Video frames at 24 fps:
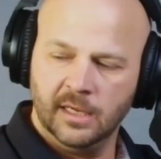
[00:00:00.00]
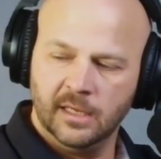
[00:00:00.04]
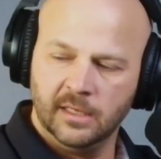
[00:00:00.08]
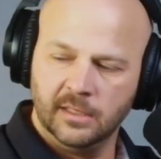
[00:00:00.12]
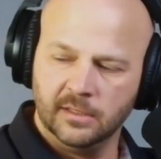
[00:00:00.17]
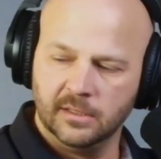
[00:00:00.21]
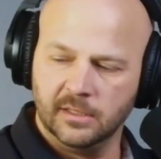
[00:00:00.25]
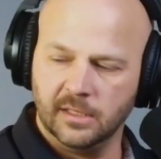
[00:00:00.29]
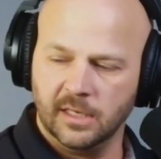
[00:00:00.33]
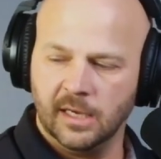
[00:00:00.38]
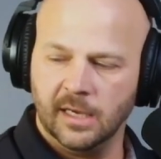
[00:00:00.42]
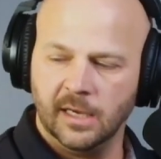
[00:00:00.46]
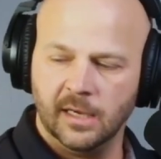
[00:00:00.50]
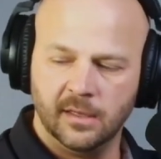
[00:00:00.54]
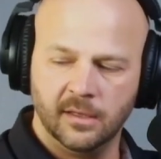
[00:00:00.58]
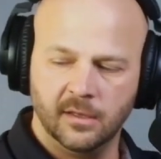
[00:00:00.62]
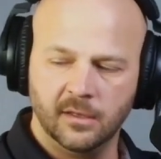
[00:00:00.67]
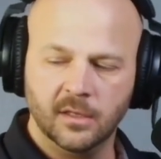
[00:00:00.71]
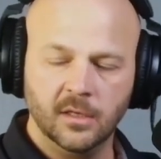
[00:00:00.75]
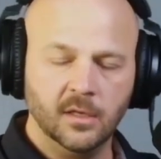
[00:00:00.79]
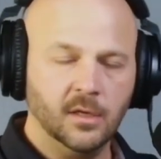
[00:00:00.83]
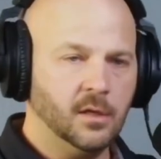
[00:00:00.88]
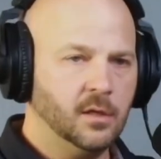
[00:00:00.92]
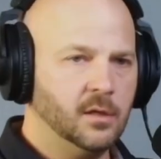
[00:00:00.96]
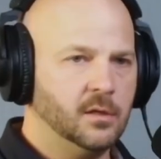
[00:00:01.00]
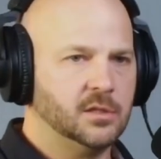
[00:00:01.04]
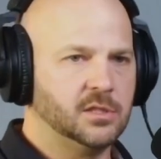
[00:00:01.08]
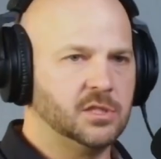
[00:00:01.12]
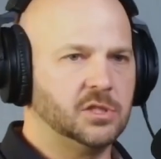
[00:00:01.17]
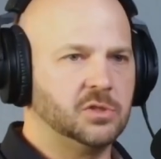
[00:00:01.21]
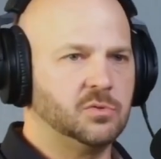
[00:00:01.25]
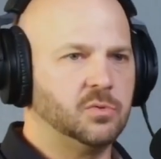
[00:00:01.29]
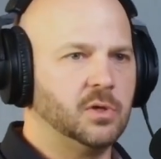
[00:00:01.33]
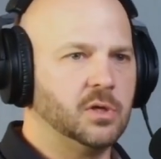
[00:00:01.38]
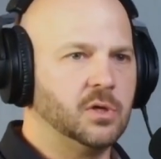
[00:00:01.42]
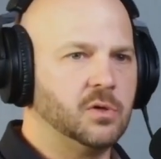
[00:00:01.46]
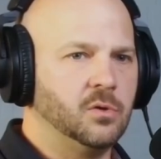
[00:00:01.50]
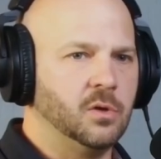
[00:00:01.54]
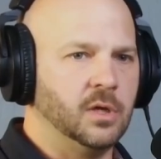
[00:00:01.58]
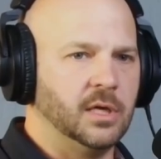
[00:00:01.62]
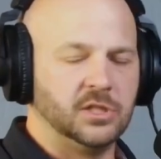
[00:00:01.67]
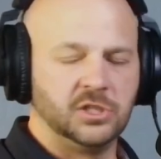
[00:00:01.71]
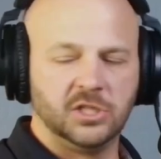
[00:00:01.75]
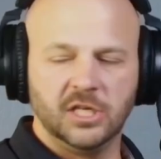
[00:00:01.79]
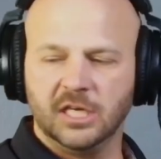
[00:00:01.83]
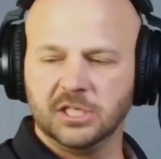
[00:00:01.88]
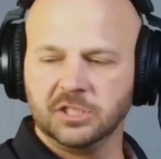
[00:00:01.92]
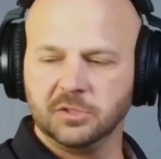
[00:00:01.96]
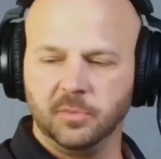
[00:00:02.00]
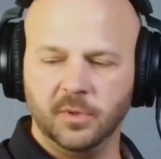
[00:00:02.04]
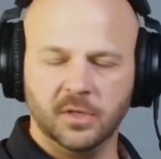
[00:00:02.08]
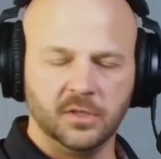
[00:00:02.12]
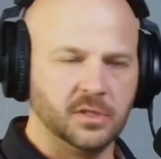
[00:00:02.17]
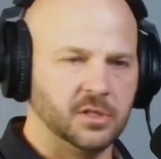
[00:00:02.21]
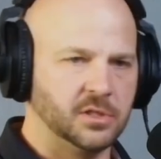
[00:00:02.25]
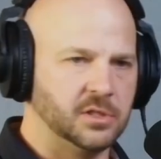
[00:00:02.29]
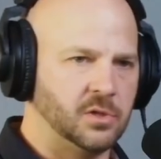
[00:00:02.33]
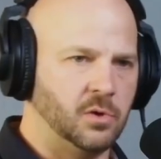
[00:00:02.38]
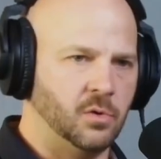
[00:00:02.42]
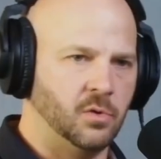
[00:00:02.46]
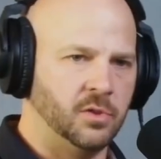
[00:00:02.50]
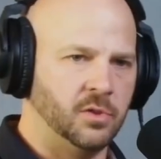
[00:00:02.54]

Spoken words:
And this is really cool. Like, Josh built